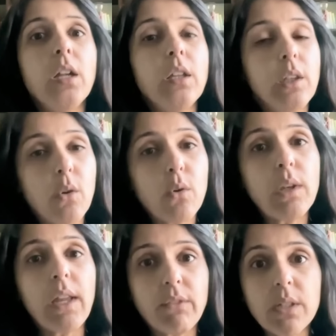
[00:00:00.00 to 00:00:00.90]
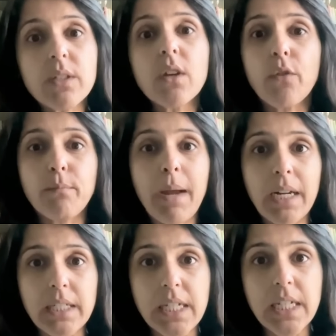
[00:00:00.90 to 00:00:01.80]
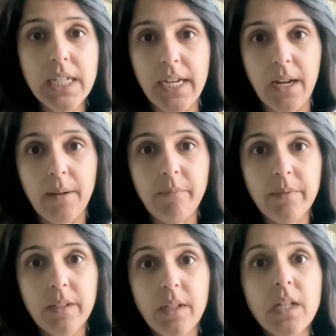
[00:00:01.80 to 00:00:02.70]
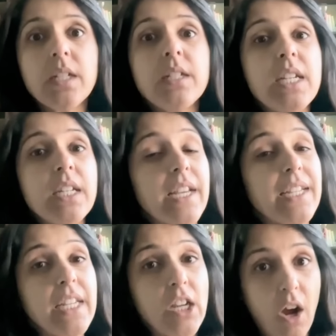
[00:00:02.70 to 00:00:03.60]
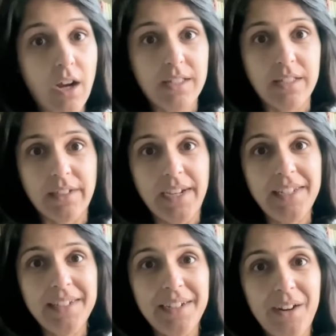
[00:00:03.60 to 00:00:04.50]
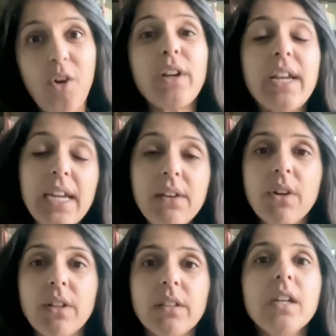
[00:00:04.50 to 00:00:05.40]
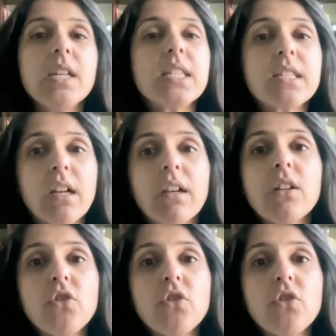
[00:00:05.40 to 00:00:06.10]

low levels of bacteria, degrading oxalate, or even sudden